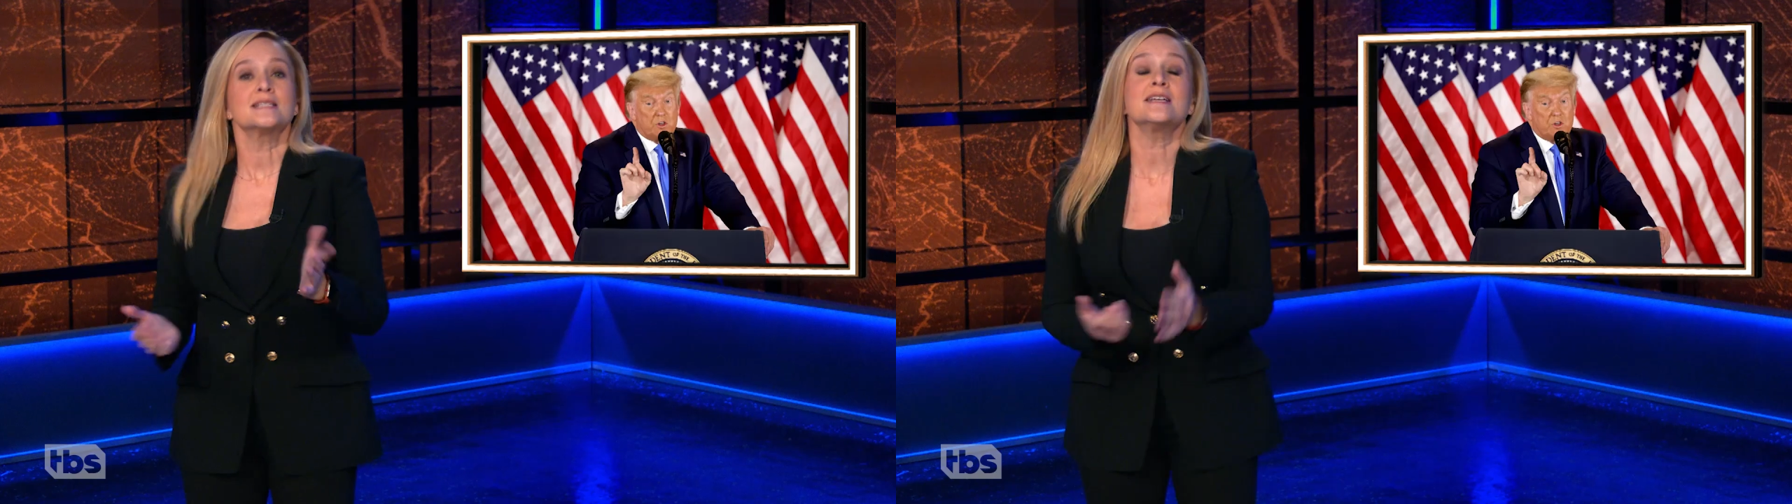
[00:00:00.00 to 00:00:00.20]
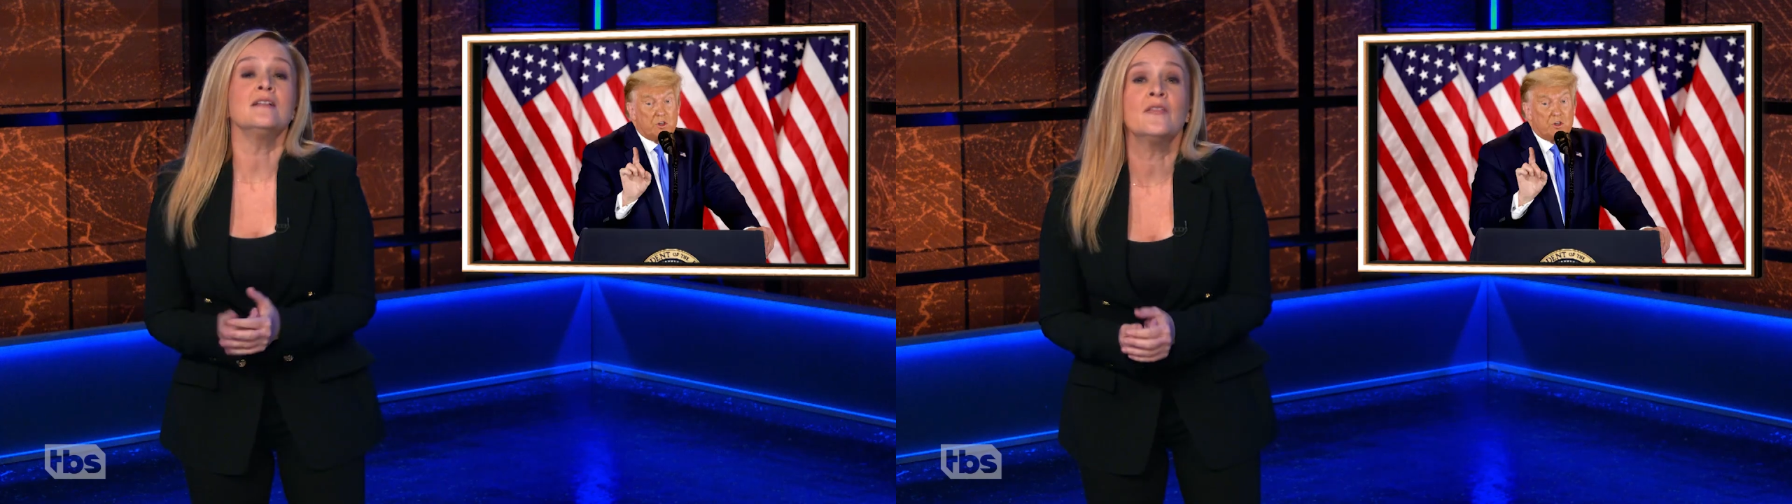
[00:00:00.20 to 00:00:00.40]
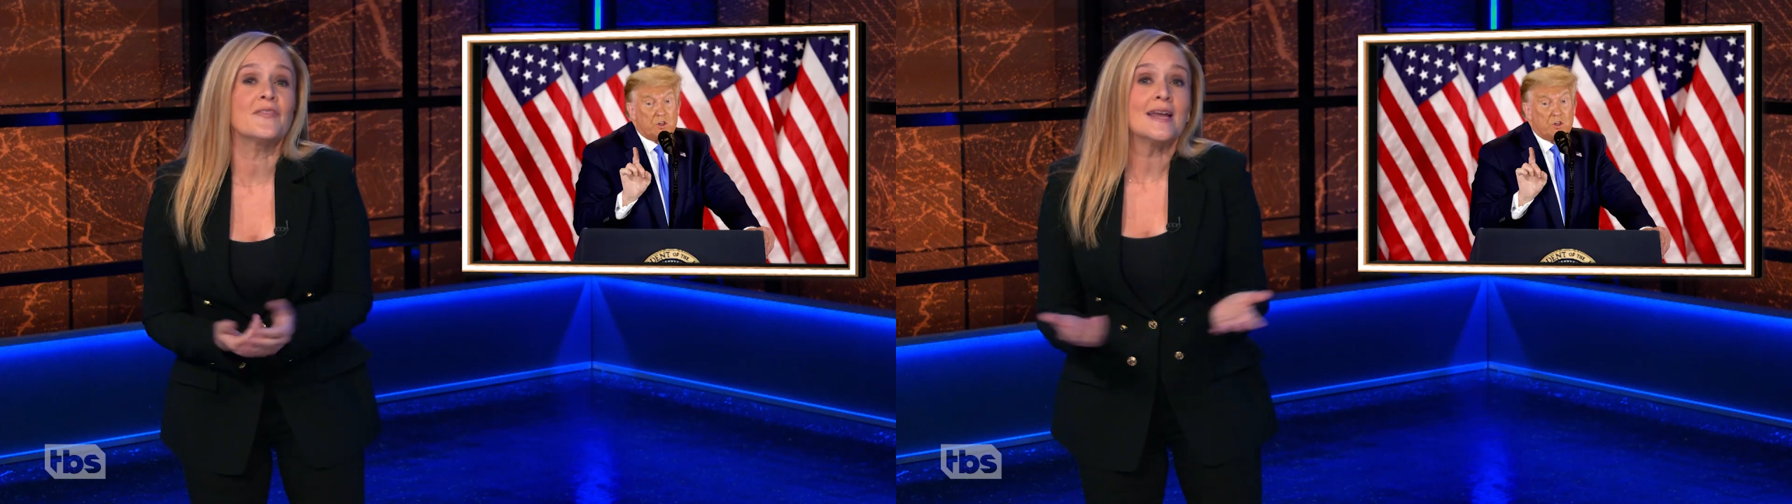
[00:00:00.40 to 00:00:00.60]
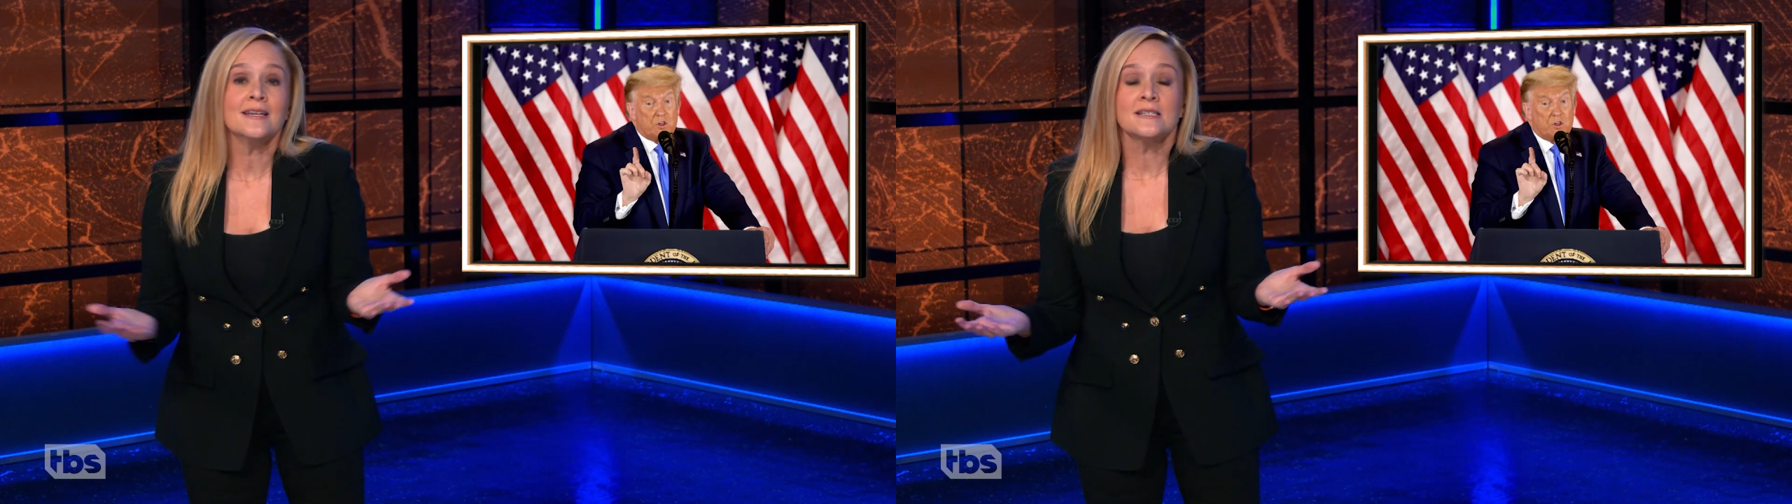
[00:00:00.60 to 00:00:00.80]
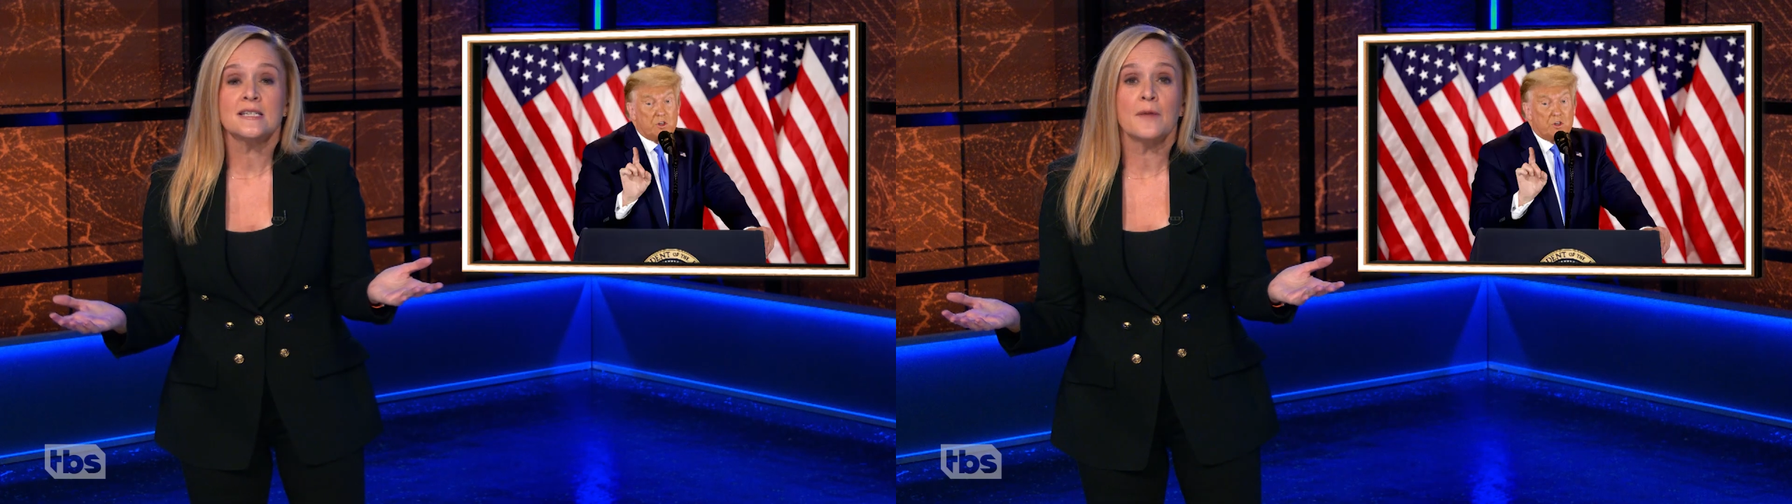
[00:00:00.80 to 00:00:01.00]
Still, that
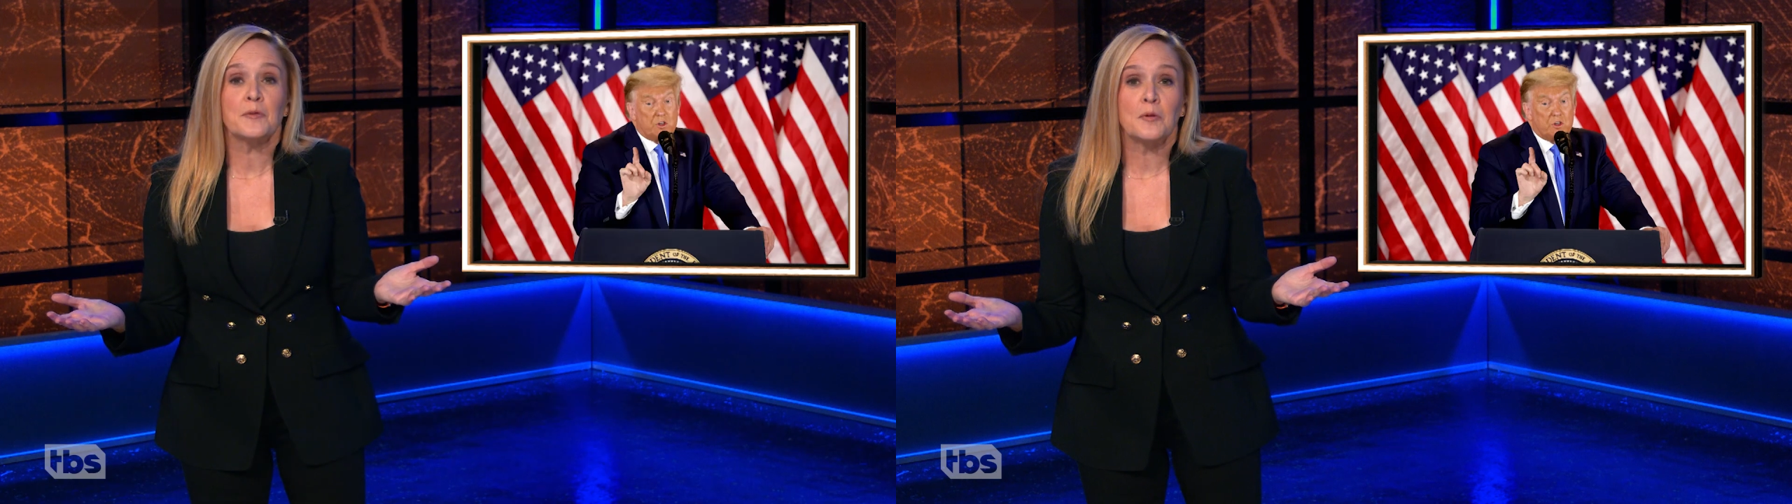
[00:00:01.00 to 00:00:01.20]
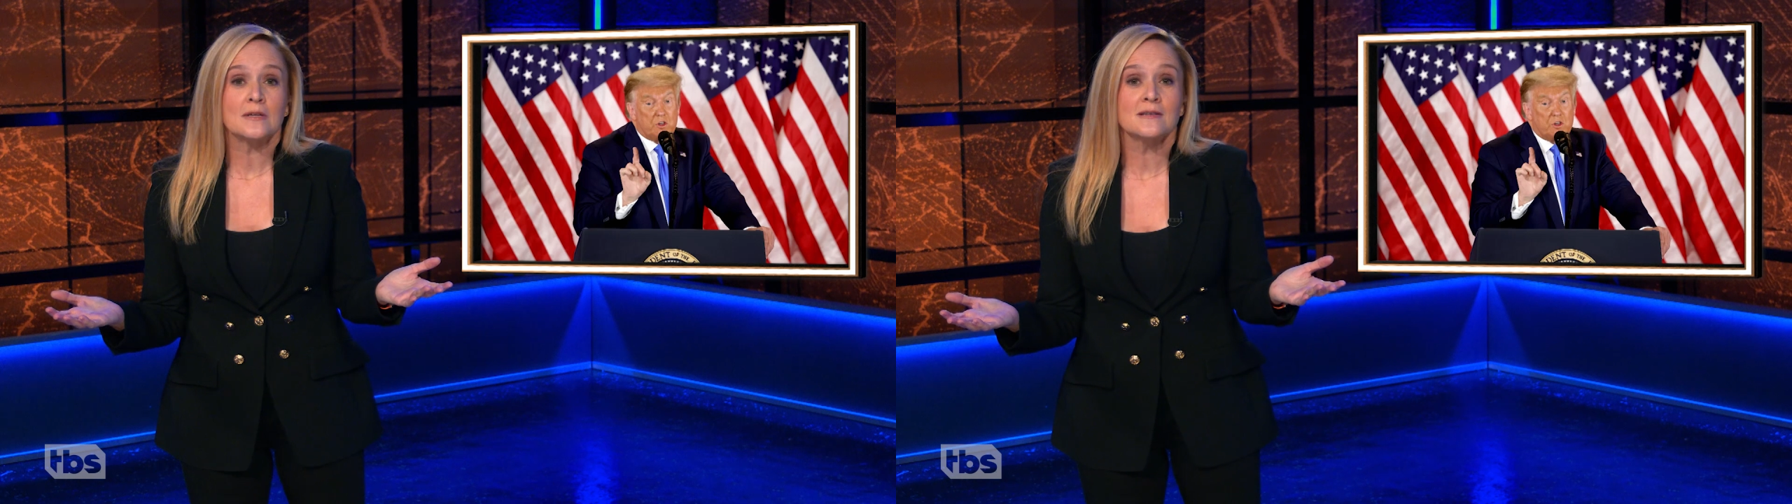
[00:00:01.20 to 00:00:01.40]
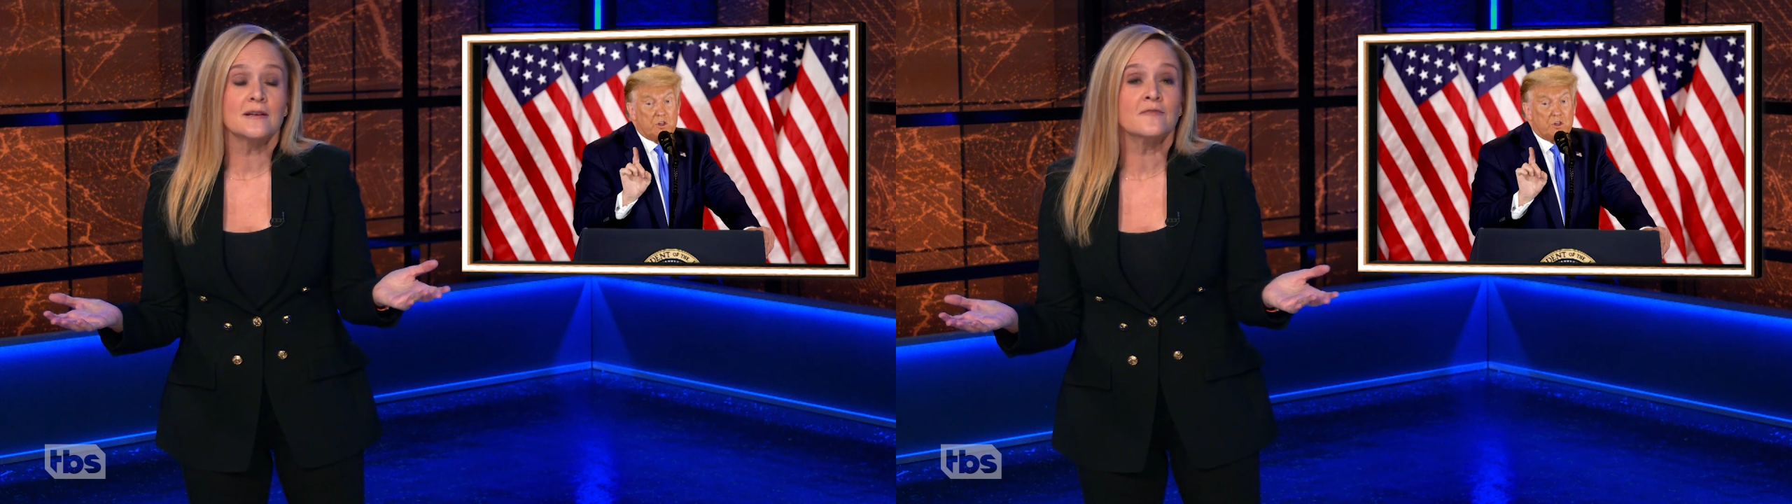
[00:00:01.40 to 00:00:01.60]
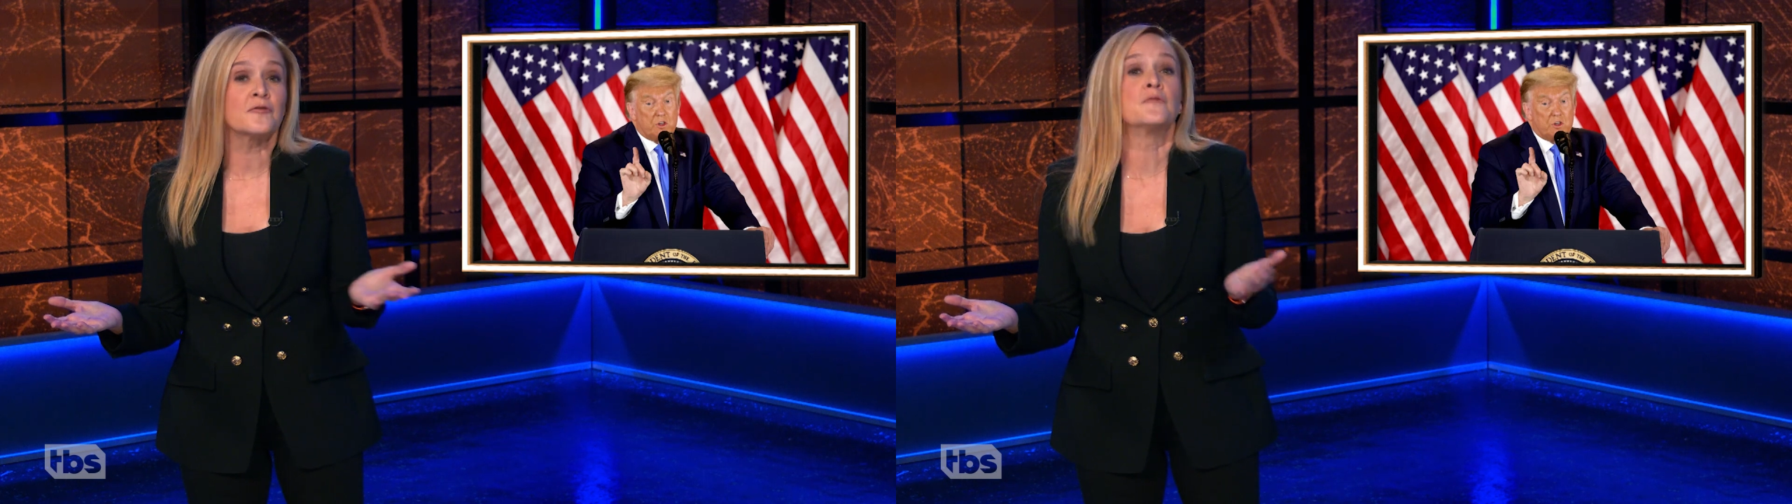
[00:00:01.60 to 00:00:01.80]
didn't stop the president